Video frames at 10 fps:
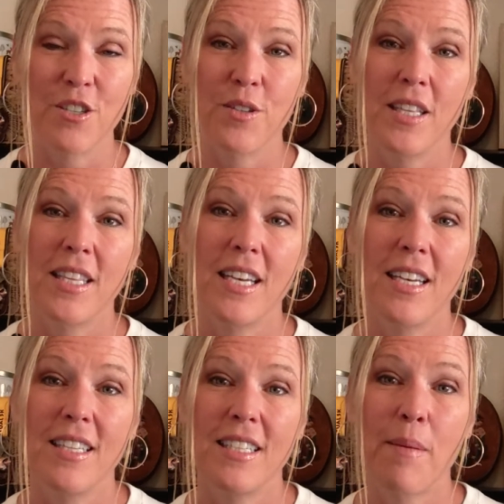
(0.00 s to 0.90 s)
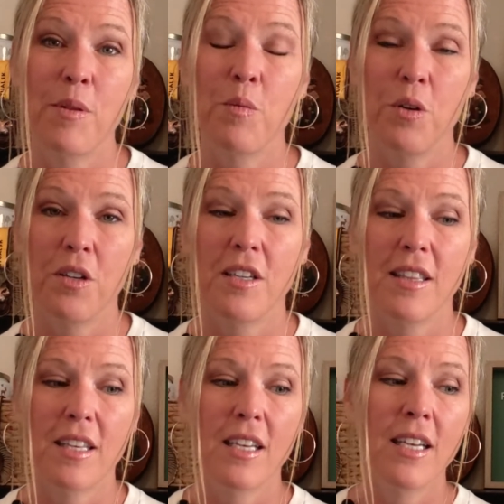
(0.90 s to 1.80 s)
do at the top of the world
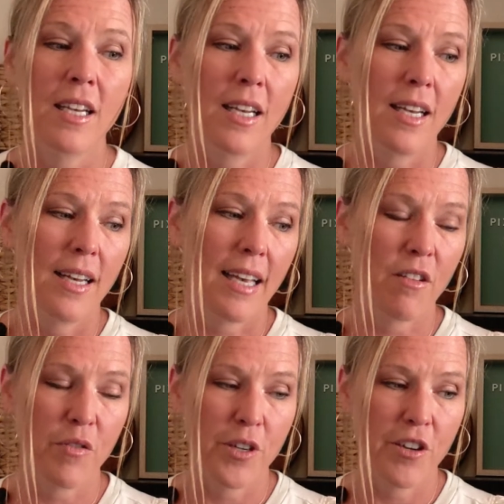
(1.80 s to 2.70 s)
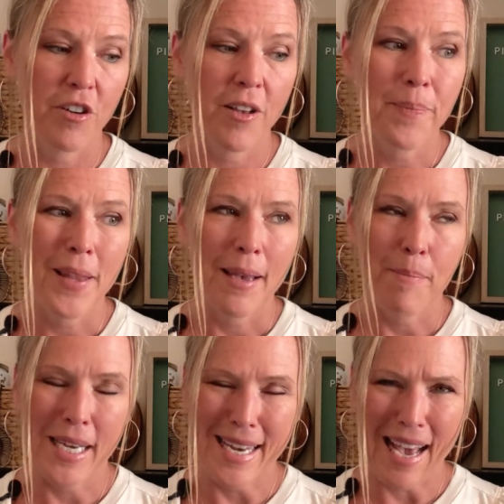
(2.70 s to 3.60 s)
at the California Grill.
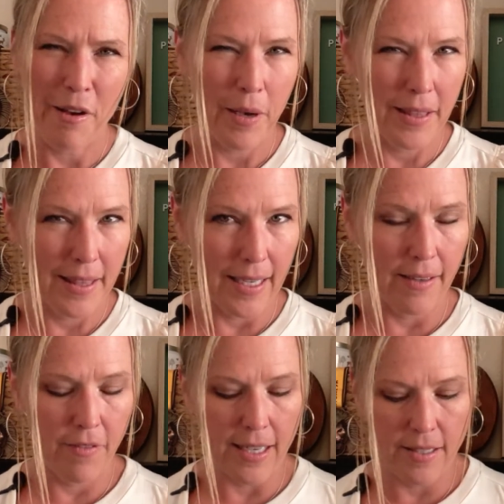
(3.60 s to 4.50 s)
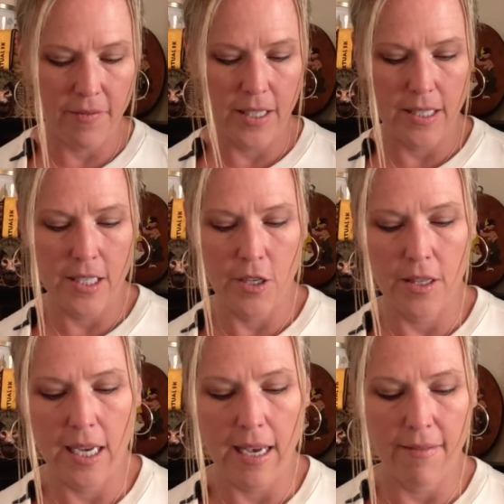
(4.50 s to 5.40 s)
But now I think as of this year,
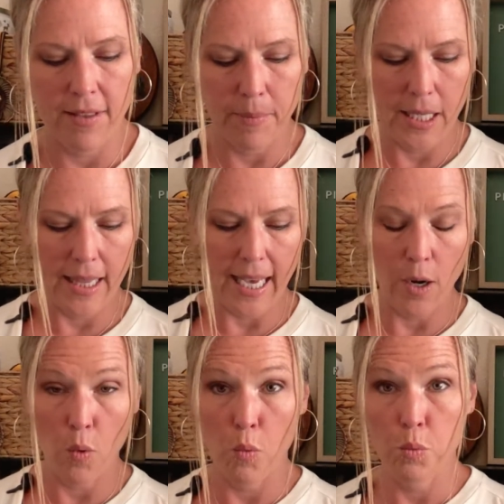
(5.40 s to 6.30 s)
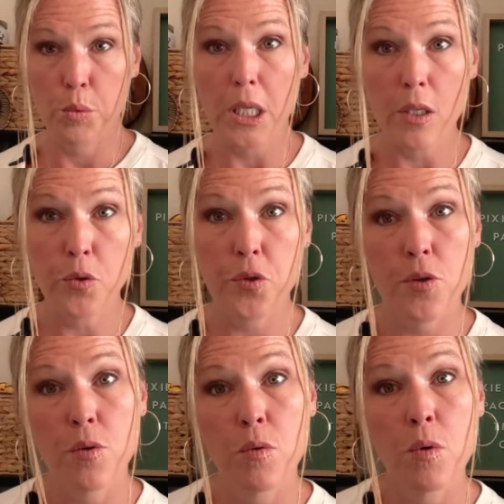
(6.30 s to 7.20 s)
they have limited that only
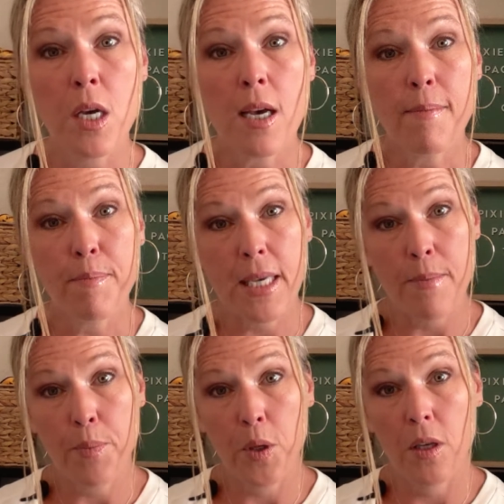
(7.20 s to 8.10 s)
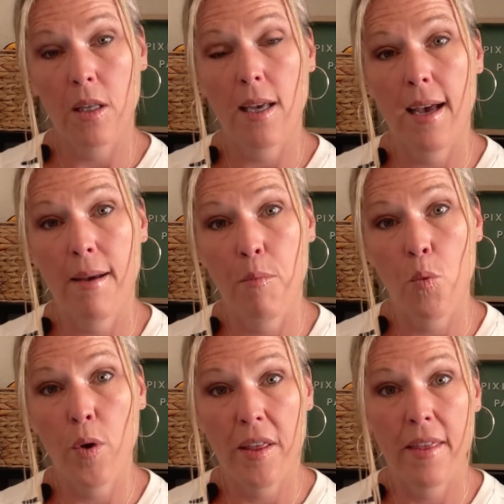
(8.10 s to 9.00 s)
to people
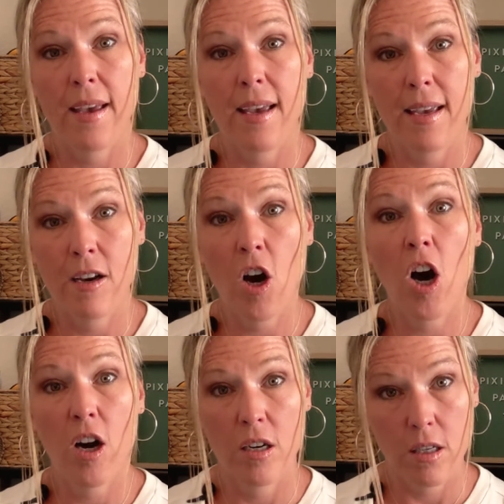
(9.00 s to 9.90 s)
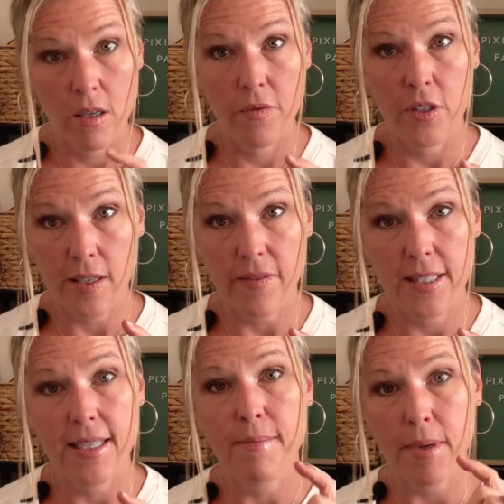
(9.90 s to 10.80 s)
with a card for
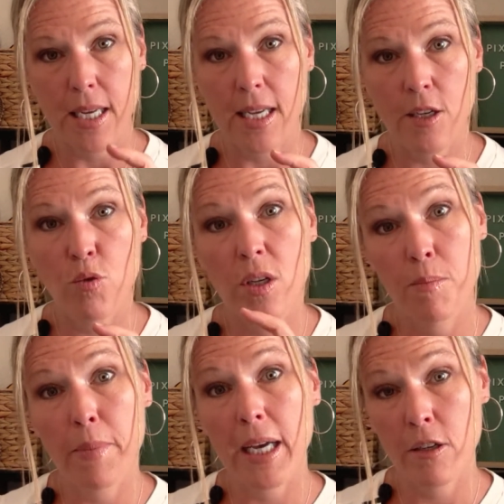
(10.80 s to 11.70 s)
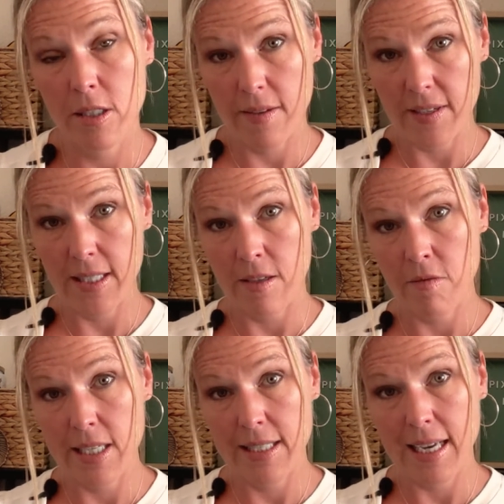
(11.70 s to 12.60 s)
DVC, meaning you didn't buy your DVC
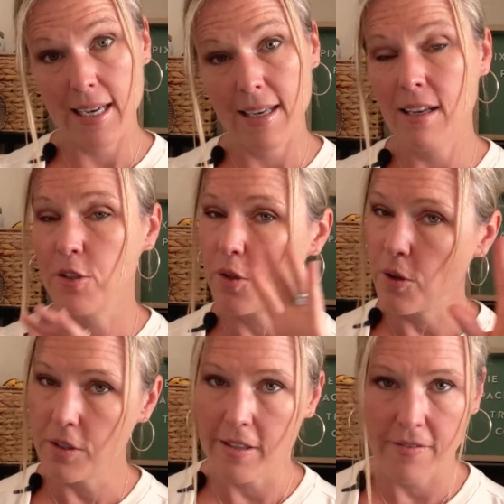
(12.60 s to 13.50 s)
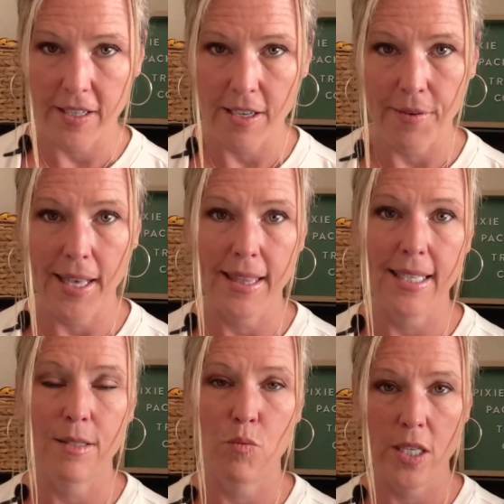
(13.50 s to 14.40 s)
resale. I'll do a whole nother video on
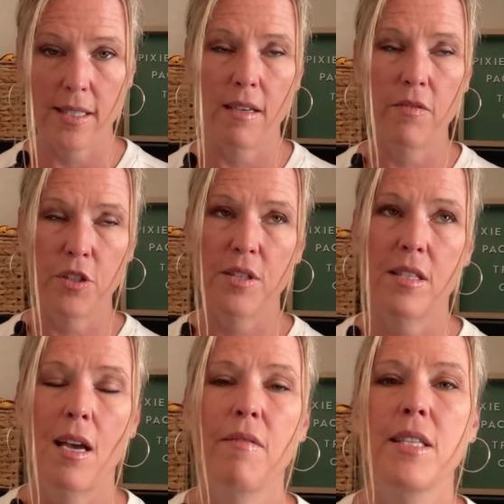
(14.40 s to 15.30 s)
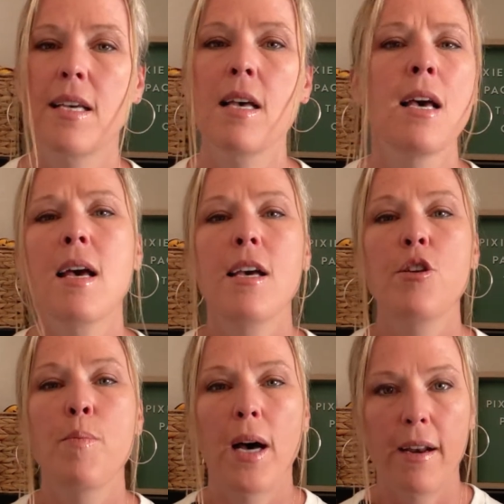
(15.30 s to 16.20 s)
this, resale versus not resale.
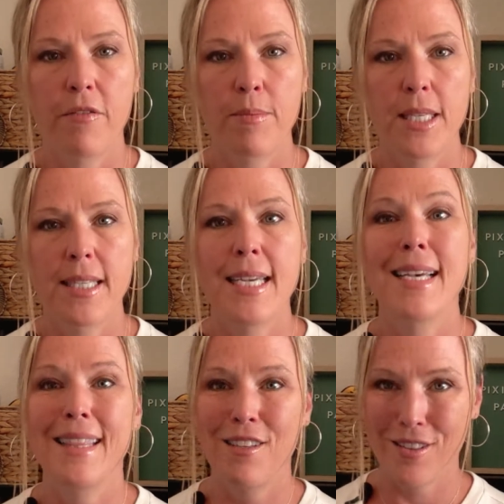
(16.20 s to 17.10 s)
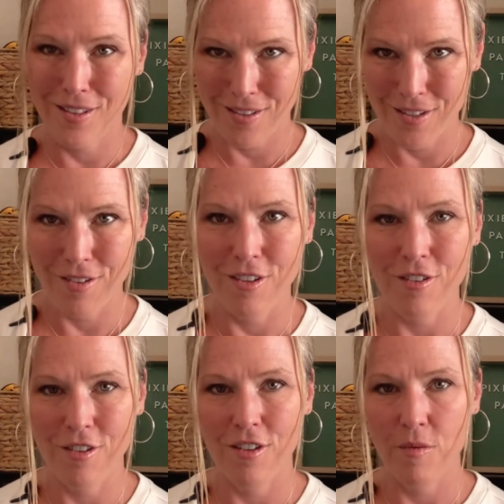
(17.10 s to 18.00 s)
You bought it from Disney and
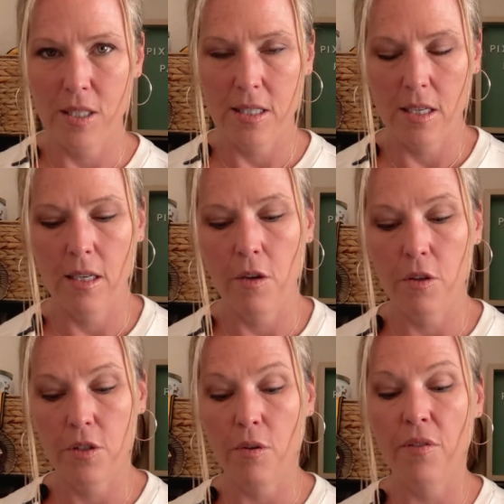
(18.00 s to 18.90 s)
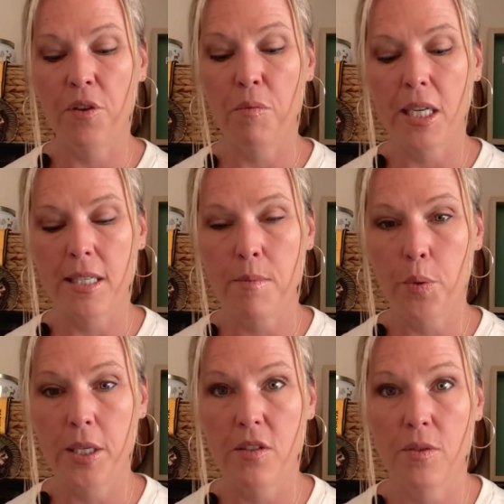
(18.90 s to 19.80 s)
you're the only that can go there. So if you're renting
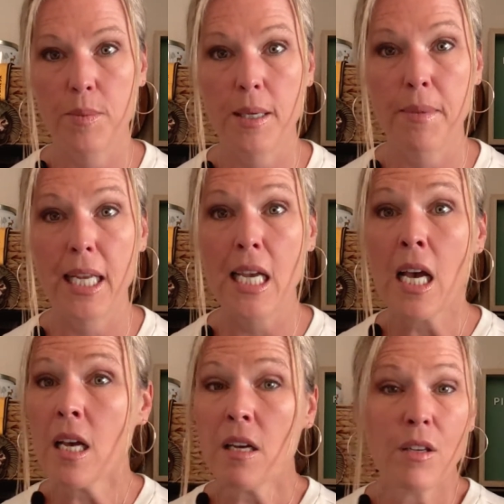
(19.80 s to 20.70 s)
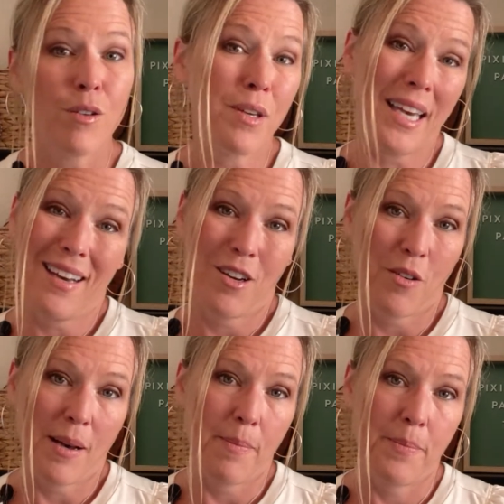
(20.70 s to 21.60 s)
points from somebody, you can't go
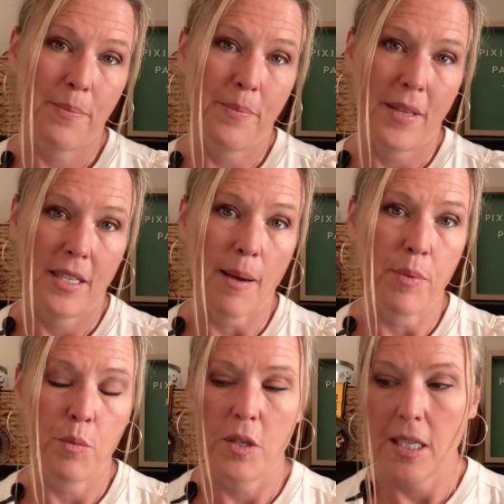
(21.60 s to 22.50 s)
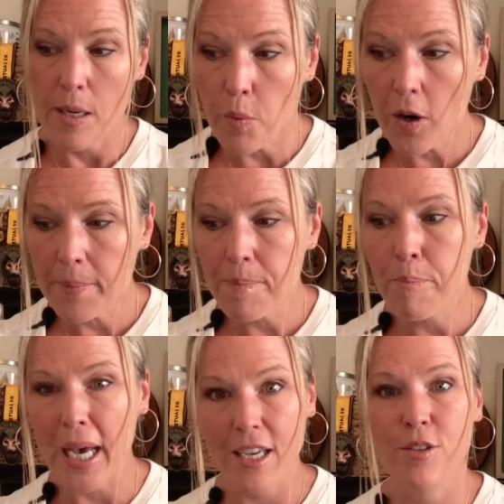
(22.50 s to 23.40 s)
up on the top of the world anymore,
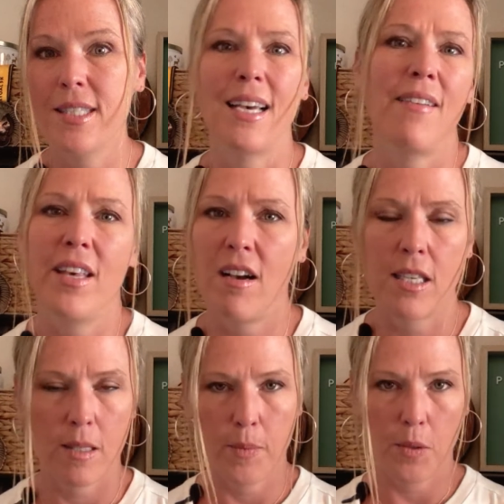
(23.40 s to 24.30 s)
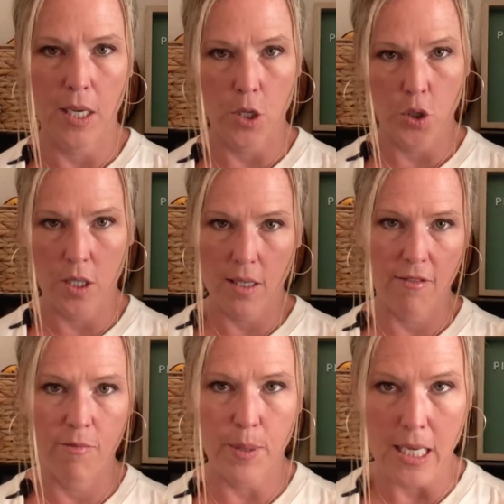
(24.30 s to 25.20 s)
but you still have that awesome location
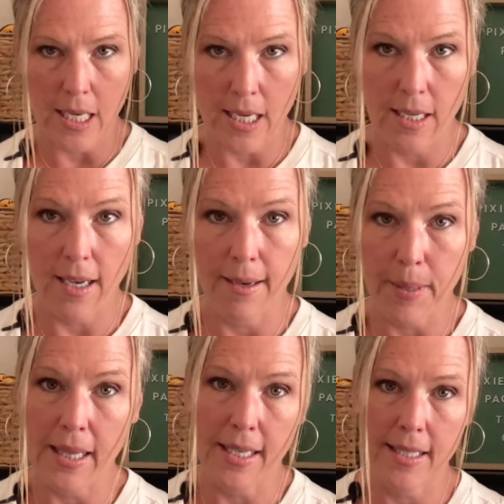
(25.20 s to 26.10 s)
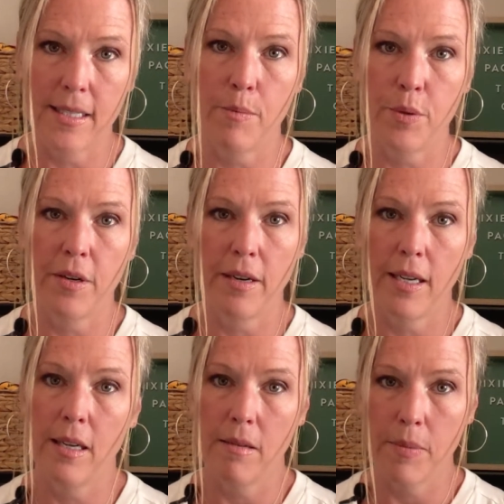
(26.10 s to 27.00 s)
of being at the
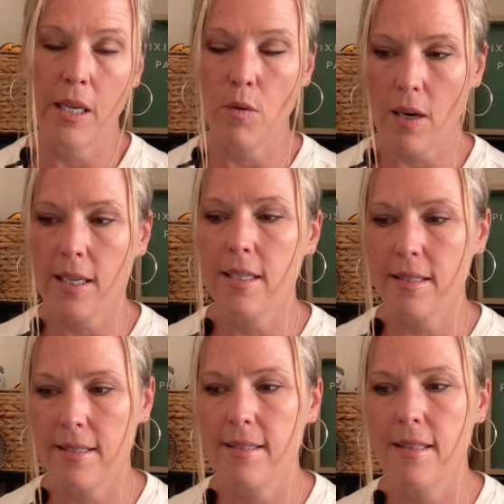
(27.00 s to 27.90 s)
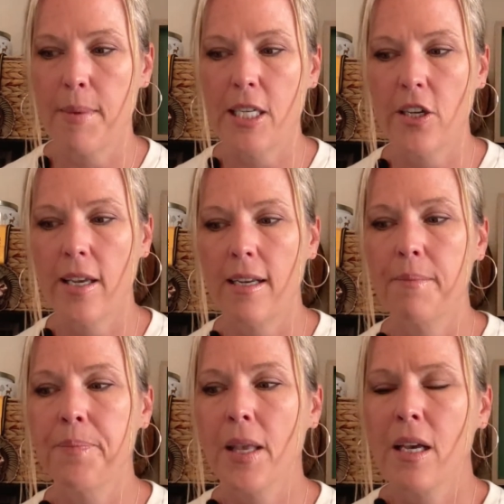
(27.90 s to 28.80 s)
Contemporary and being walking distance in the Magic
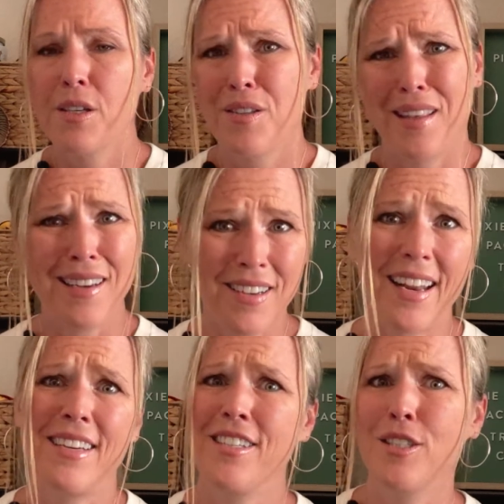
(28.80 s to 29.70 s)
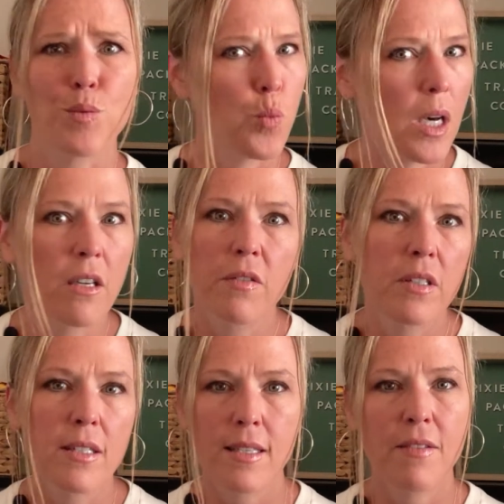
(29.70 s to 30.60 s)
Kingdom. So then you can actually just walk over
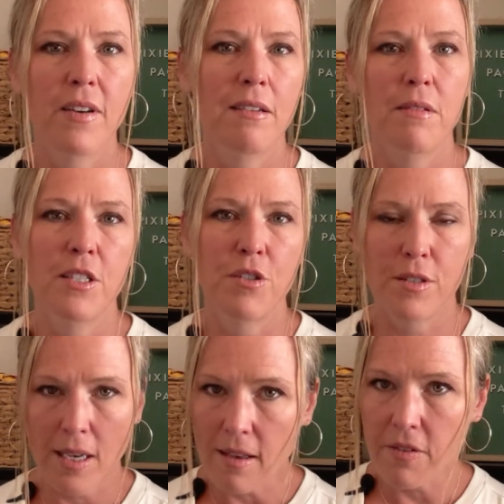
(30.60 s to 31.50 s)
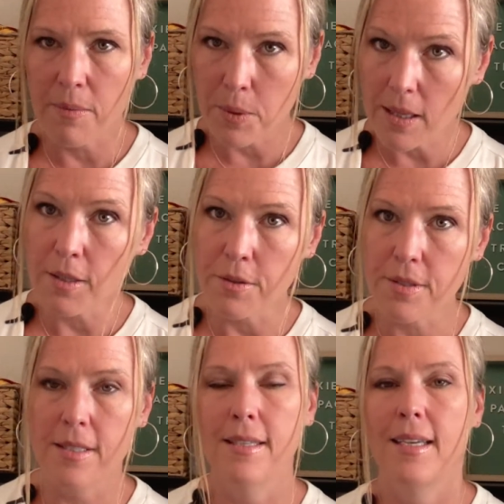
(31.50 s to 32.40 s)
and see the fireworks yourself up
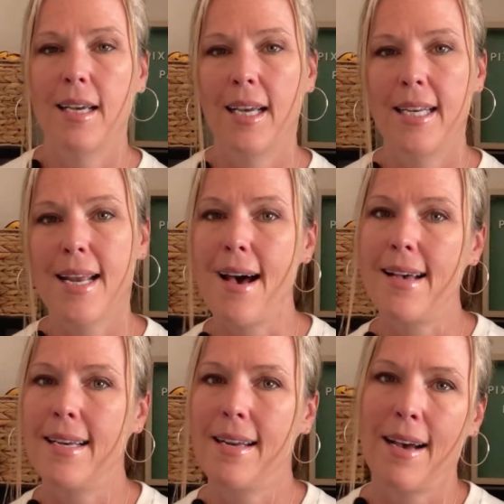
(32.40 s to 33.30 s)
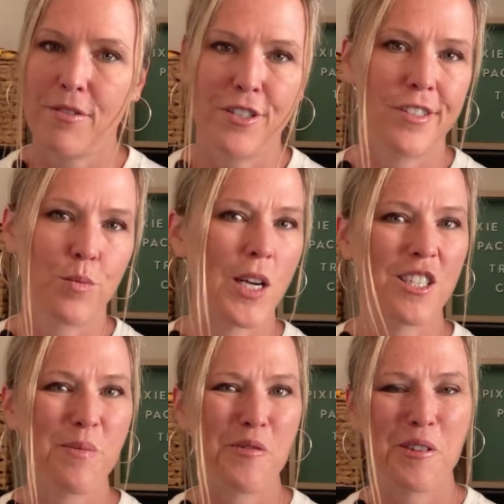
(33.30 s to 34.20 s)
close and not have to just
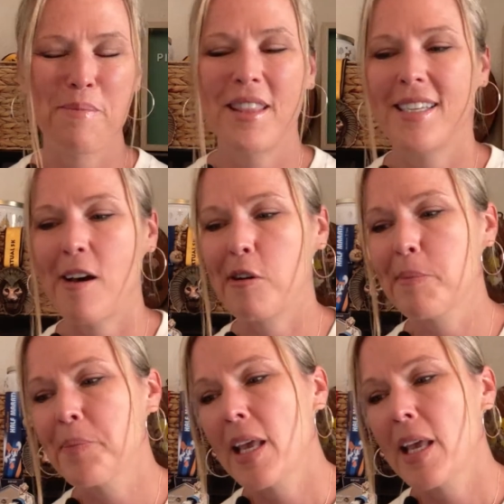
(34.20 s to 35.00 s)
watch them from the tower.